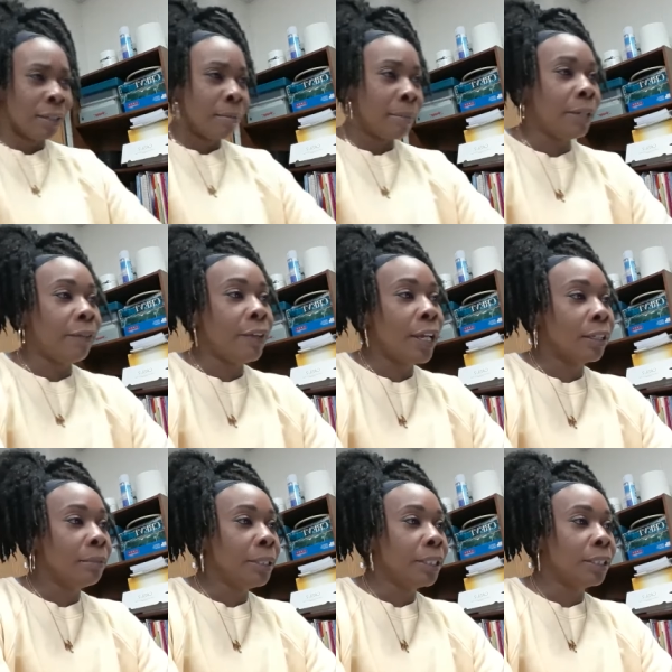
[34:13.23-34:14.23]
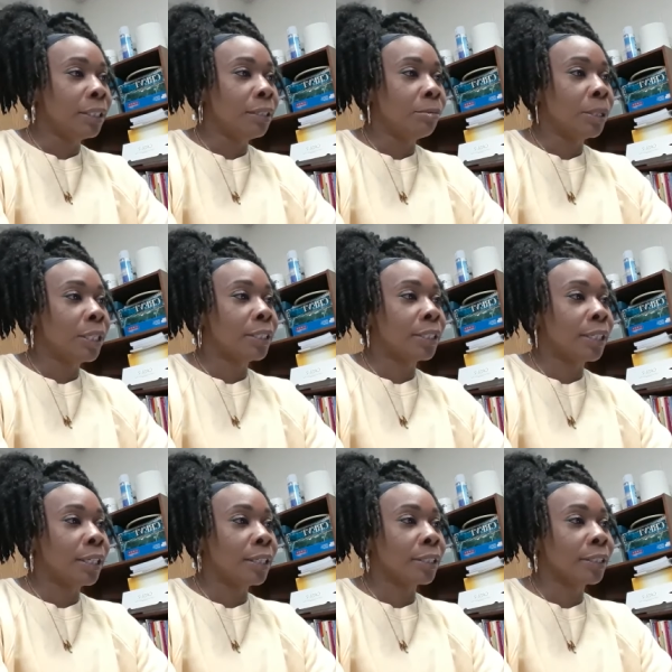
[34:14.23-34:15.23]
Matter of fact, let me see what it
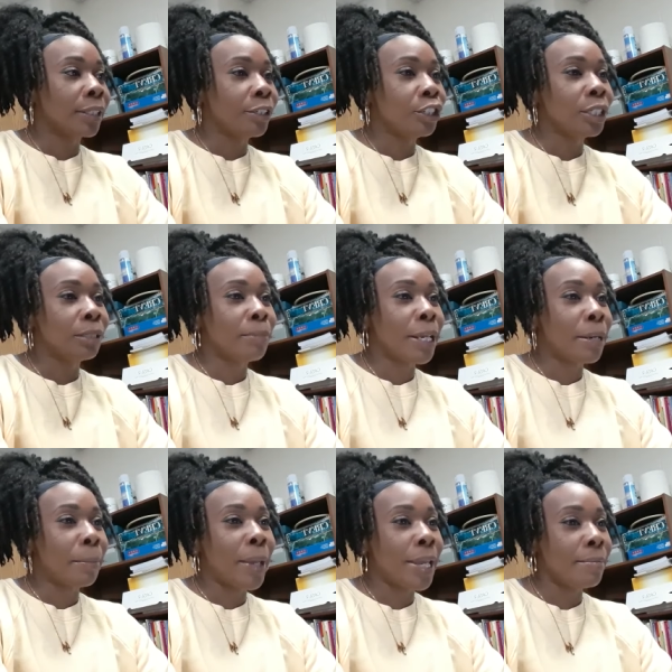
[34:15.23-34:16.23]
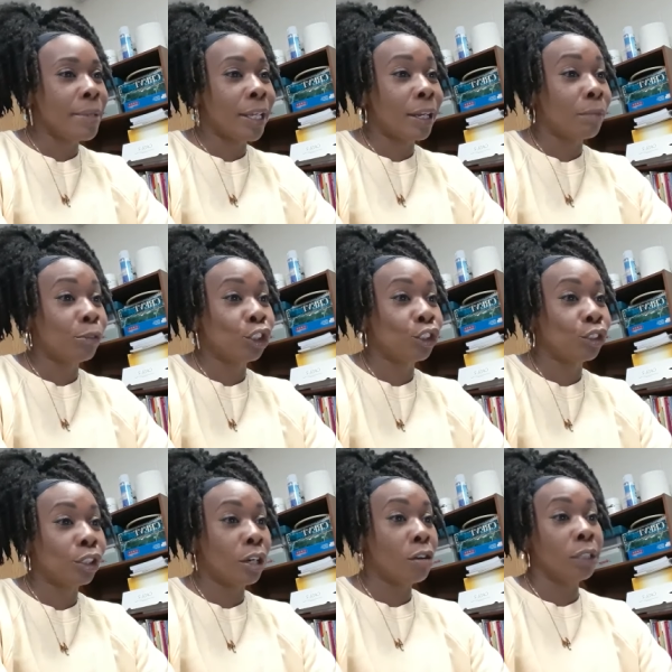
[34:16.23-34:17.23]
says because I just made a payment and I'm
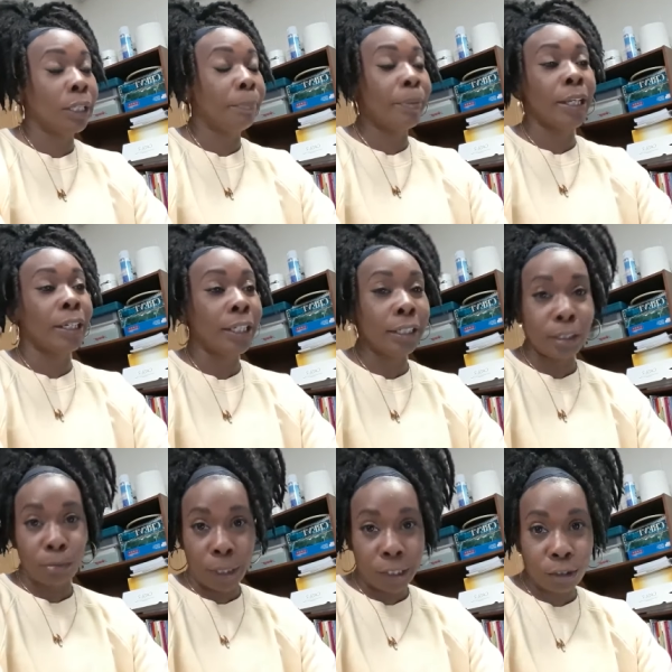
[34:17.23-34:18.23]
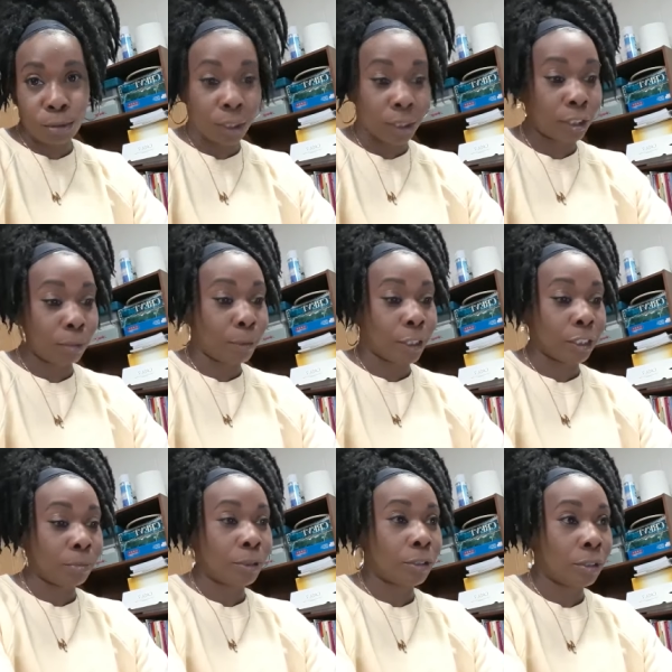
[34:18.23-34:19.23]
sure only pennies went towards the
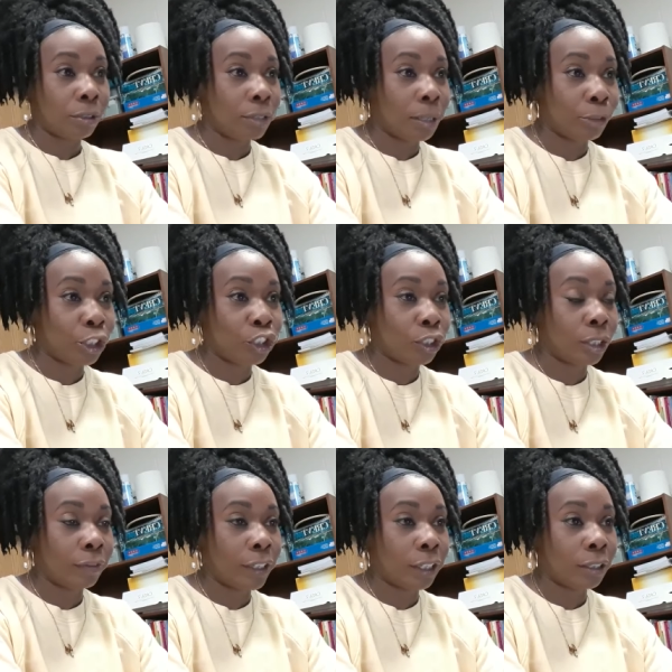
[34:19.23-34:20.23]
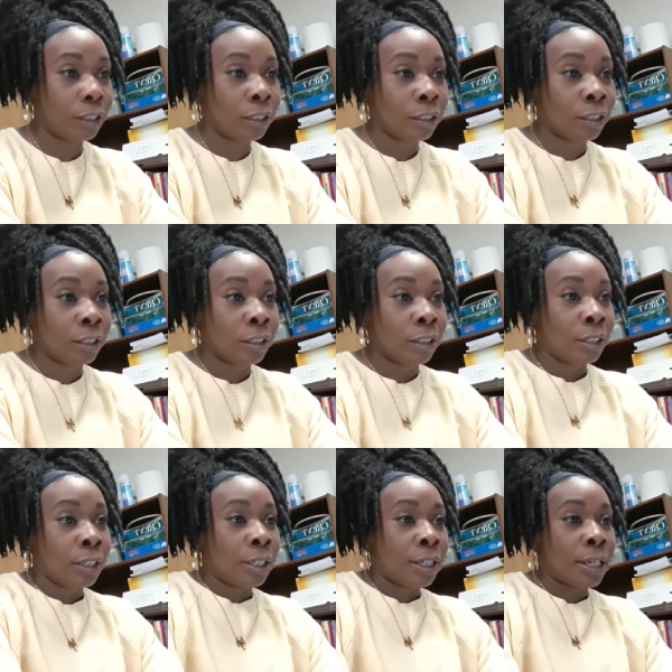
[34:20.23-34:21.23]
principal. I'm sure of it.
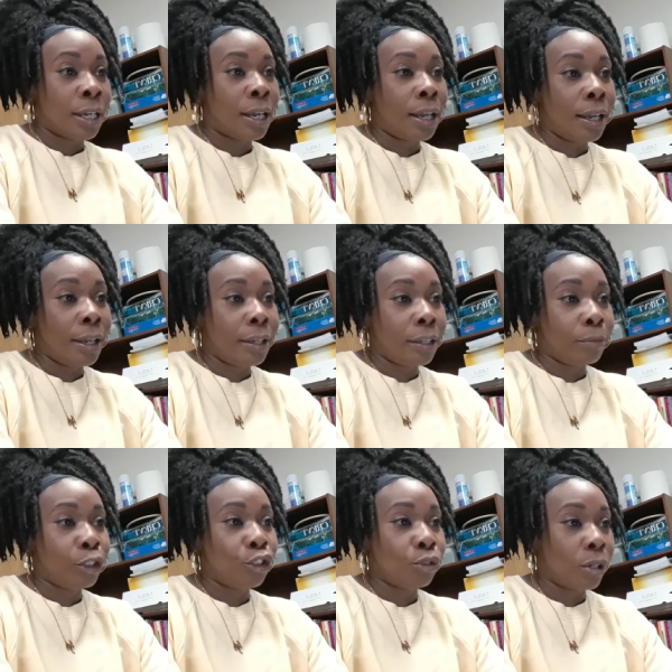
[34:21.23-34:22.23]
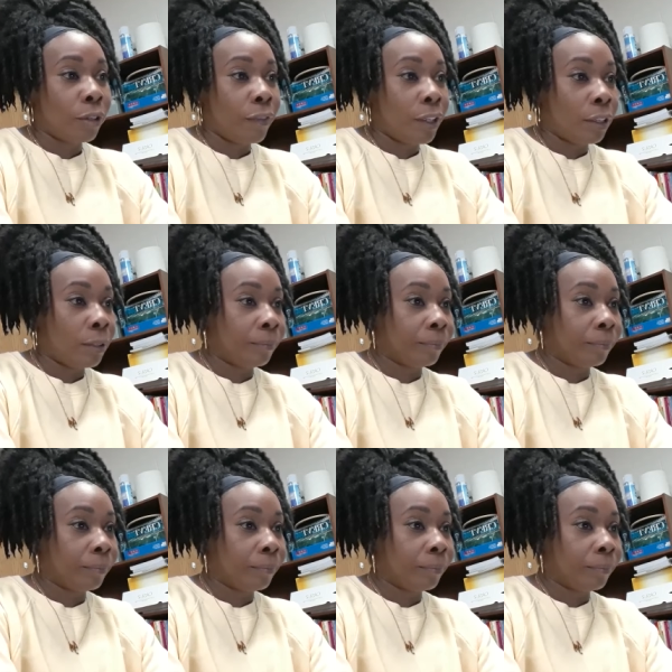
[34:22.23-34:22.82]
I am sure of it.